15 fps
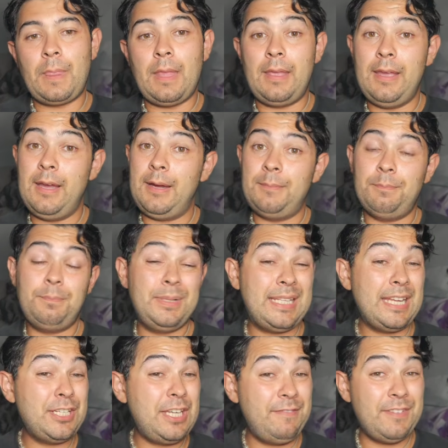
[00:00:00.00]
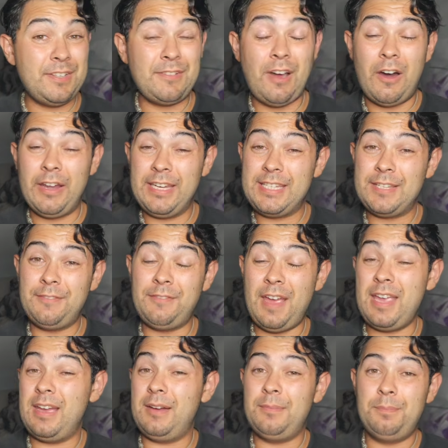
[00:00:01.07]
yeah, potentially even Artie
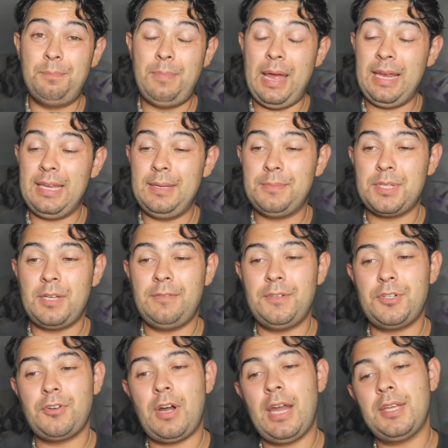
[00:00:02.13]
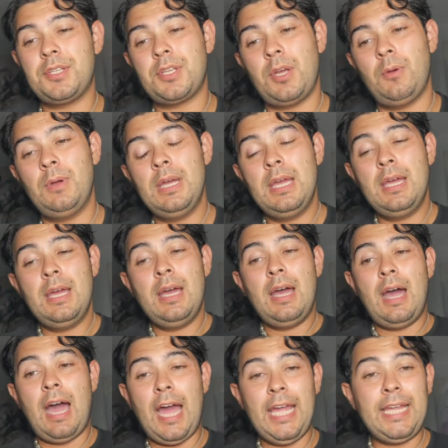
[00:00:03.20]
Surveyor banging himself a try. So
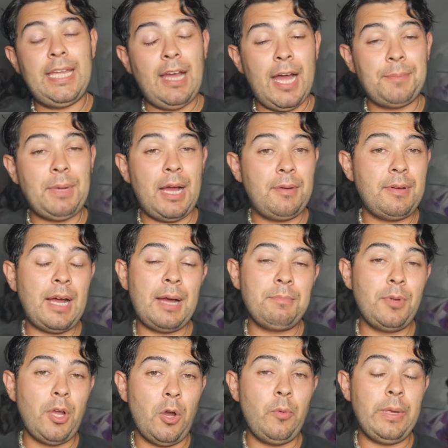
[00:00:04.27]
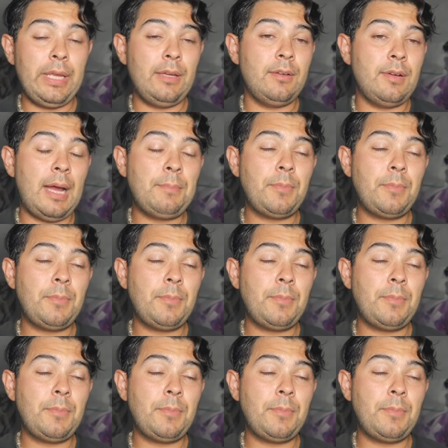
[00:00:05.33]
I'm going